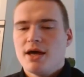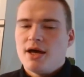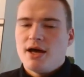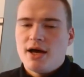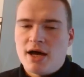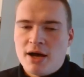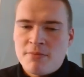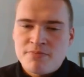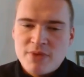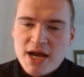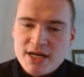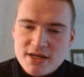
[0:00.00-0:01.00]
Um,
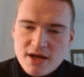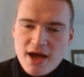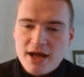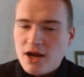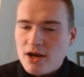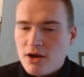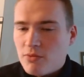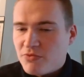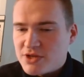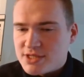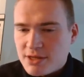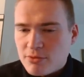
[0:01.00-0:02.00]
and, uh, and, and
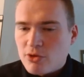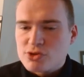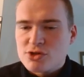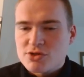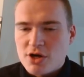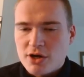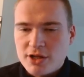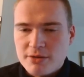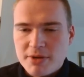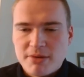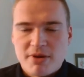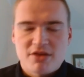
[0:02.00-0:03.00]
obviously we'll also talk a little
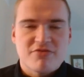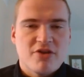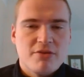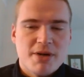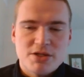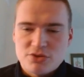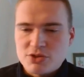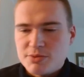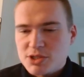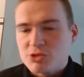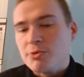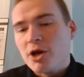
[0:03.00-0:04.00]
bit about the fundamentals,
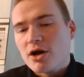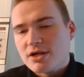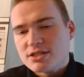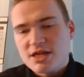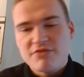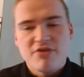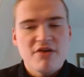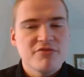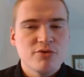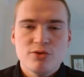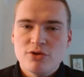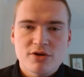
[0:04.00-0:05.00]
but to be honest, if, if
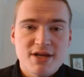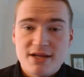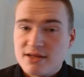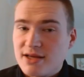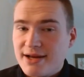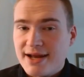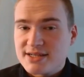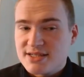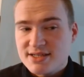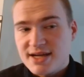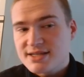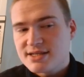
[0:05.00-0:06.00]
you looked at the
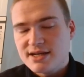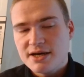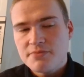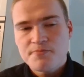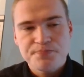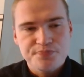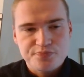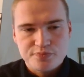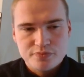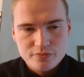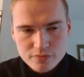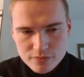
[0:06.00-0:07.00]
analysis yesterday,
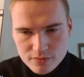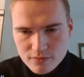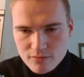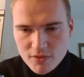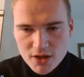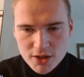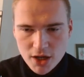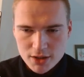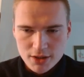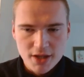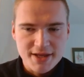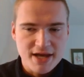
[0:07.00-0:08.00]
not a
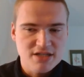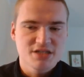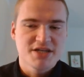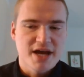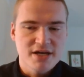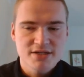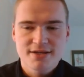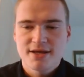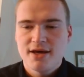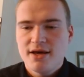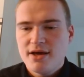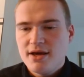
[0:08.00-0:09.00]
lot has changed.
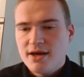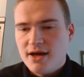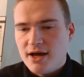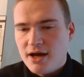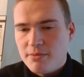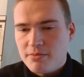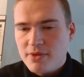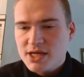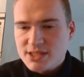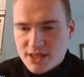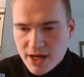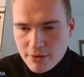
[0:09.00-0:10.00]
Um,
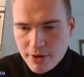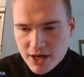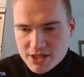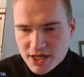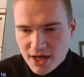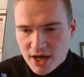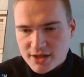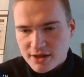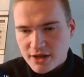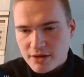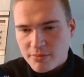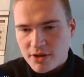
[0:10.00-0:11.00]
yesterday we actually got a
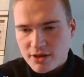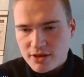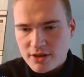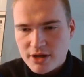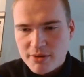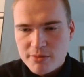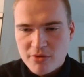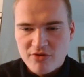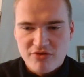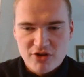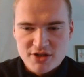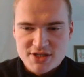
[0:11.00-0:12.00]
little bit, little bit more
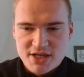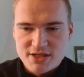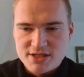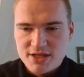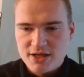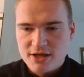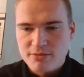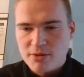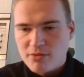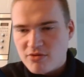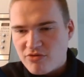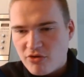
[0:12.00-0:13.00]
volatility, a little bit
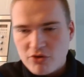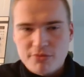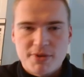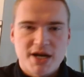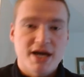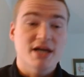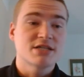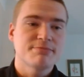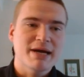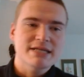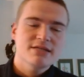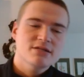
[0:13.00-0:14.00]
more volume than I
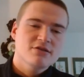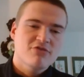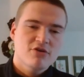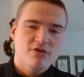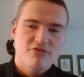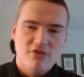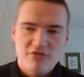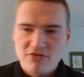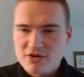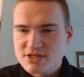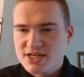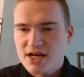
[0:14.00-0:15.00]
expected for for
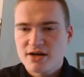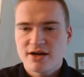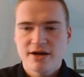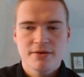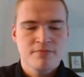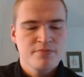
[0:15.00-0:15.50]
for Saturday.